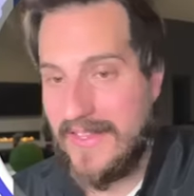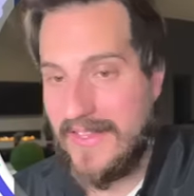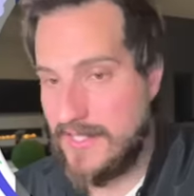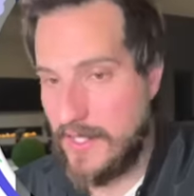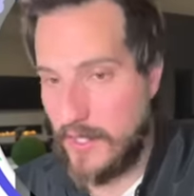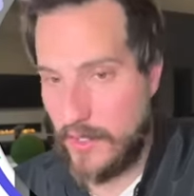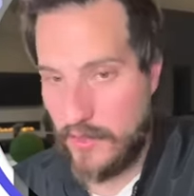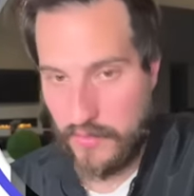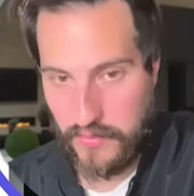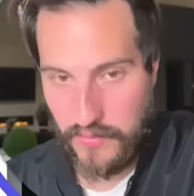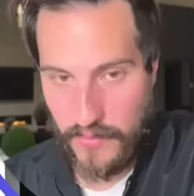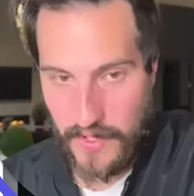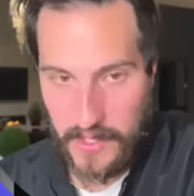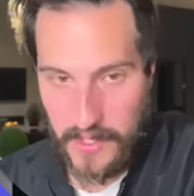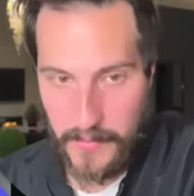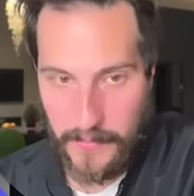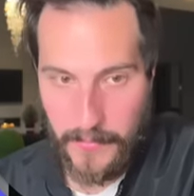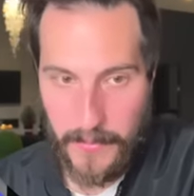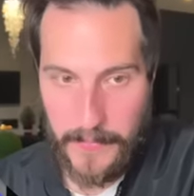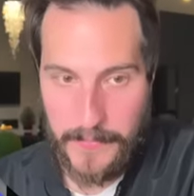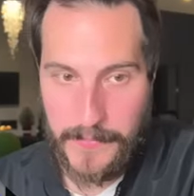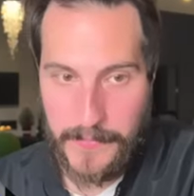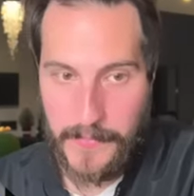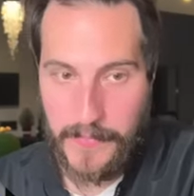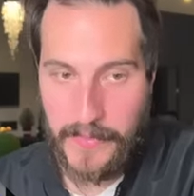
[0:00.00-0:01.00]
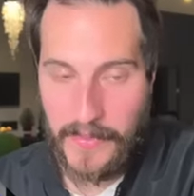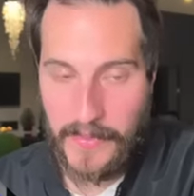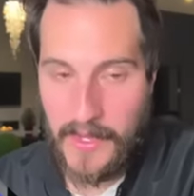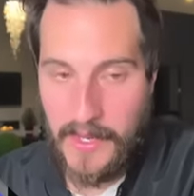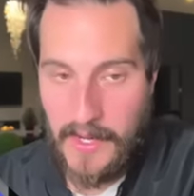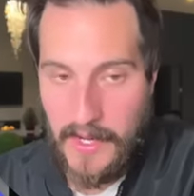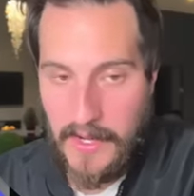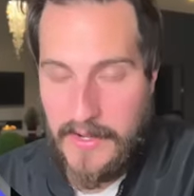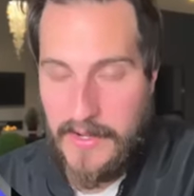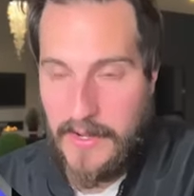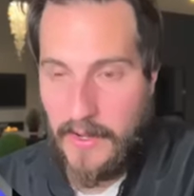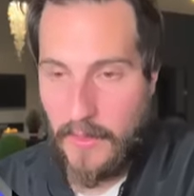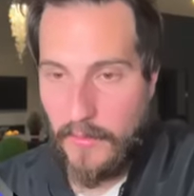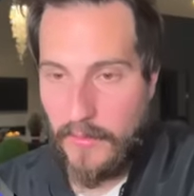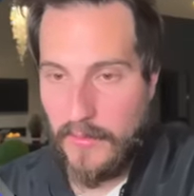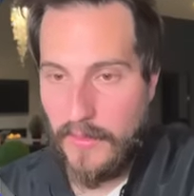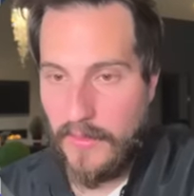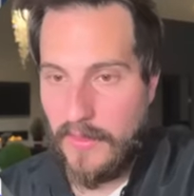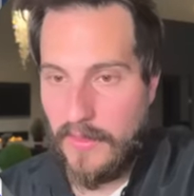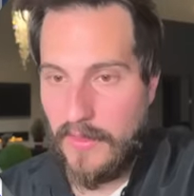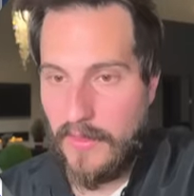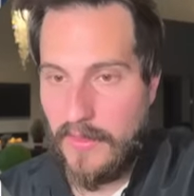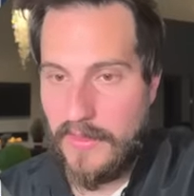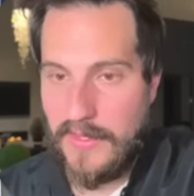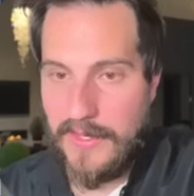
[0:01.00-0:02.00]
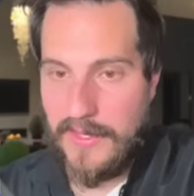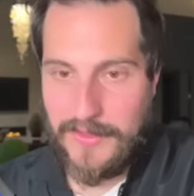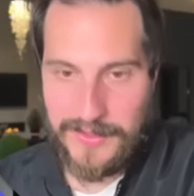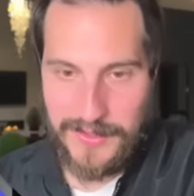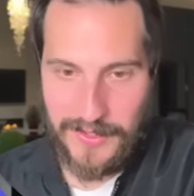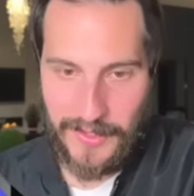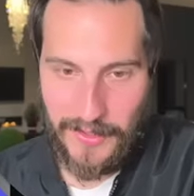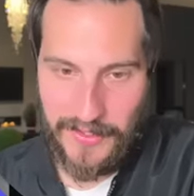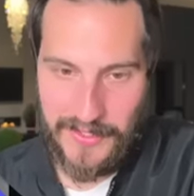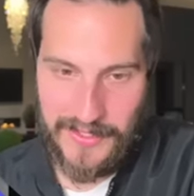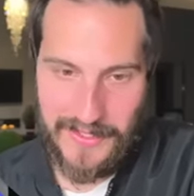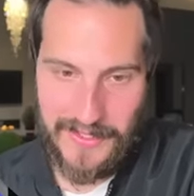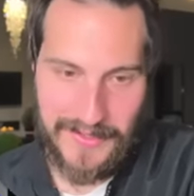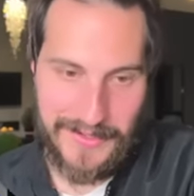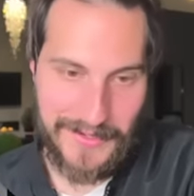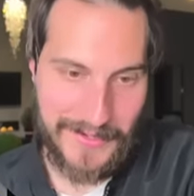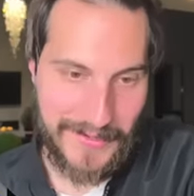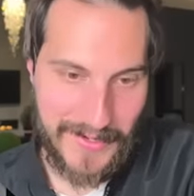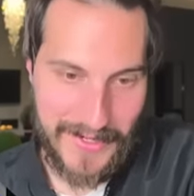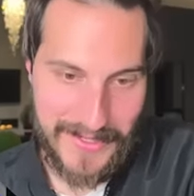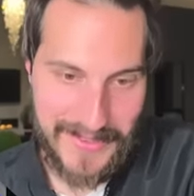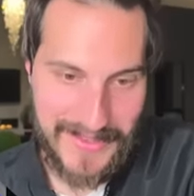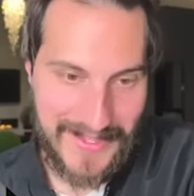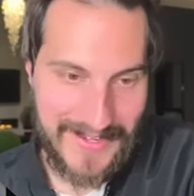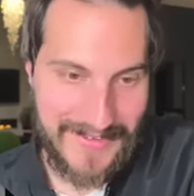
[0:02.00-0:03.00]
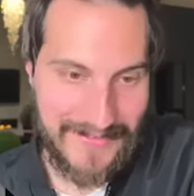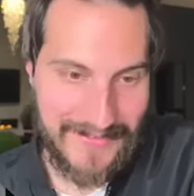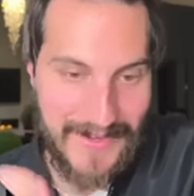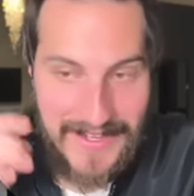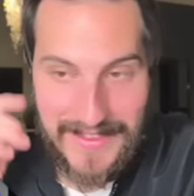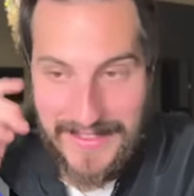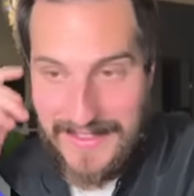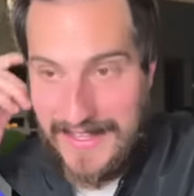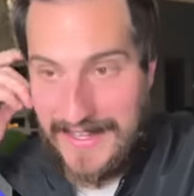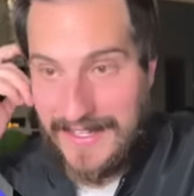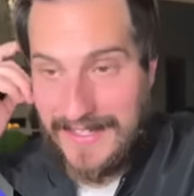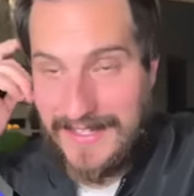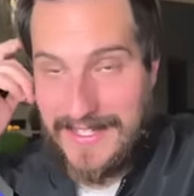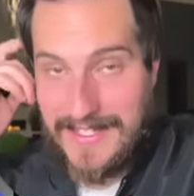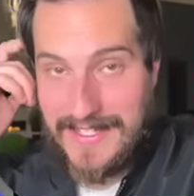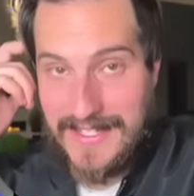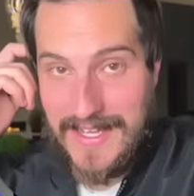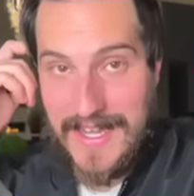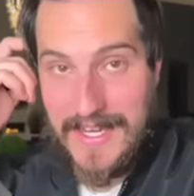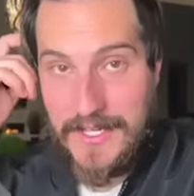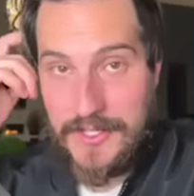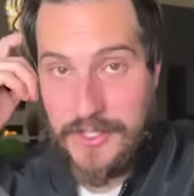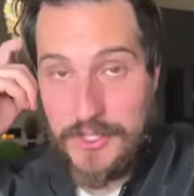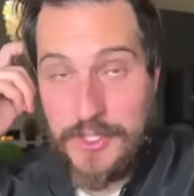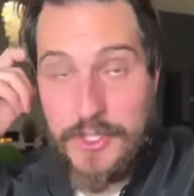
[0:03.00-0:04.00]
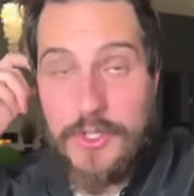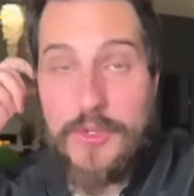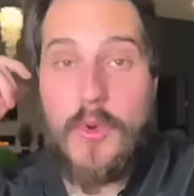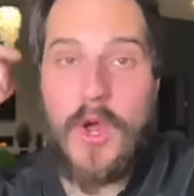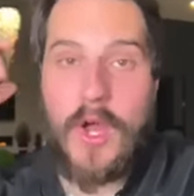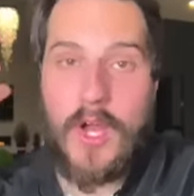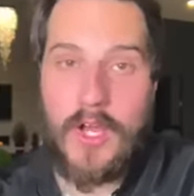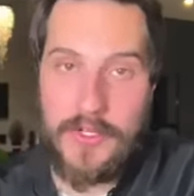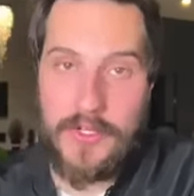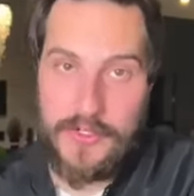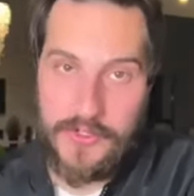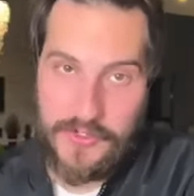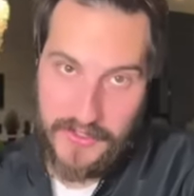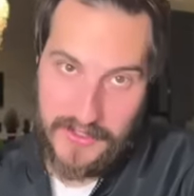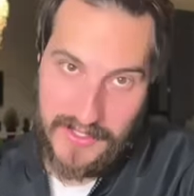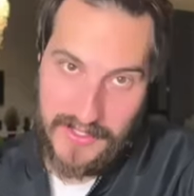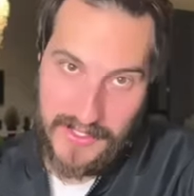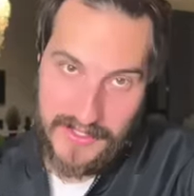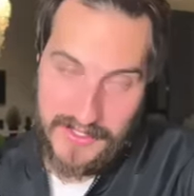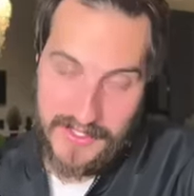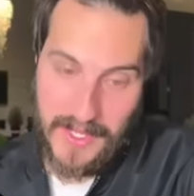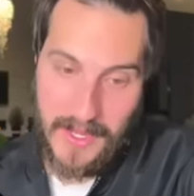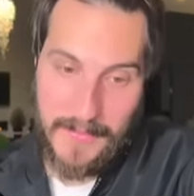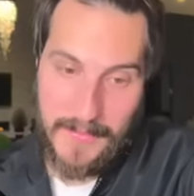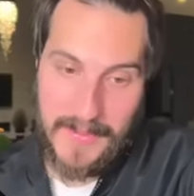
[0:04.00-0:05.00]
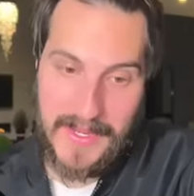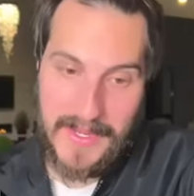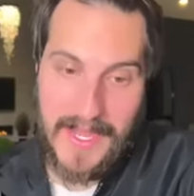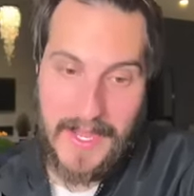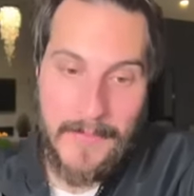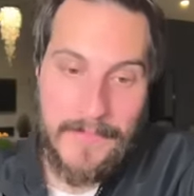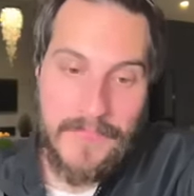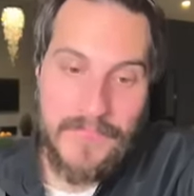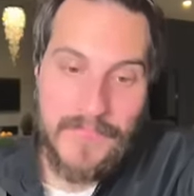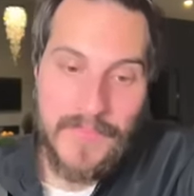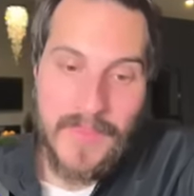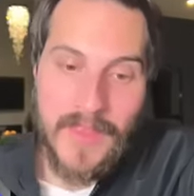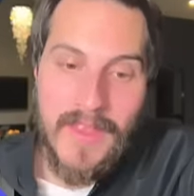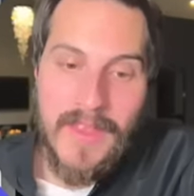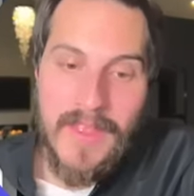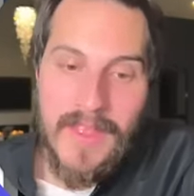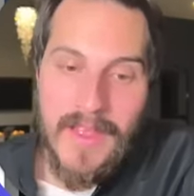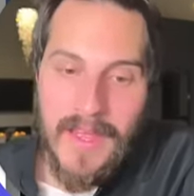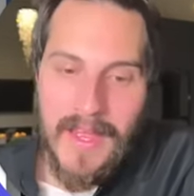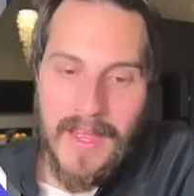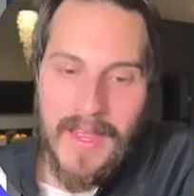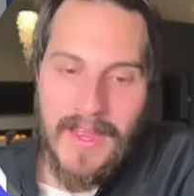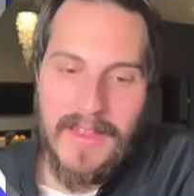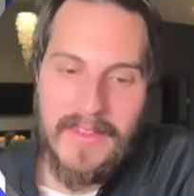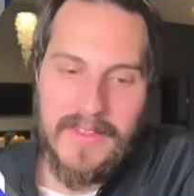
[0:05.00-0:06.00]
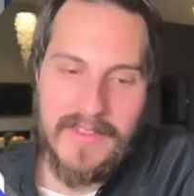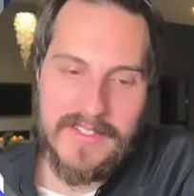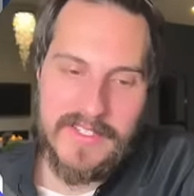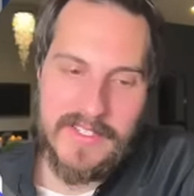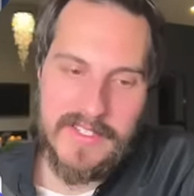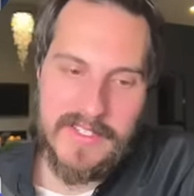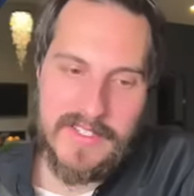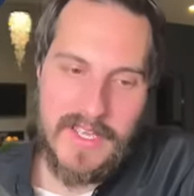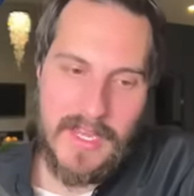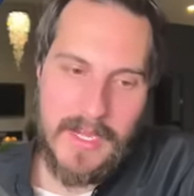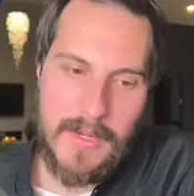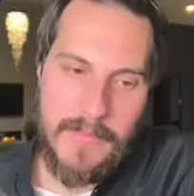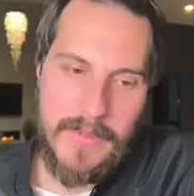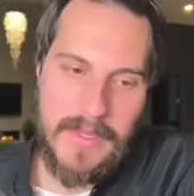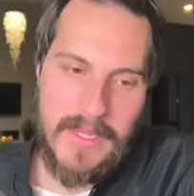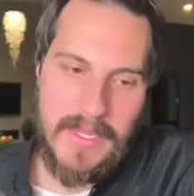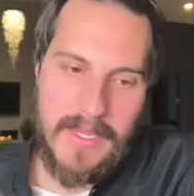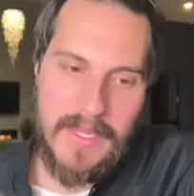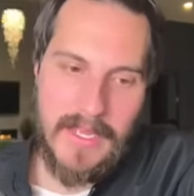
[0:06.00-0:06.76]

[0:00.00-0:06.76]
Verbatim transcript: incredible. Now, here's the other great thing, right? They got this H200 that's coming out, and this is going to be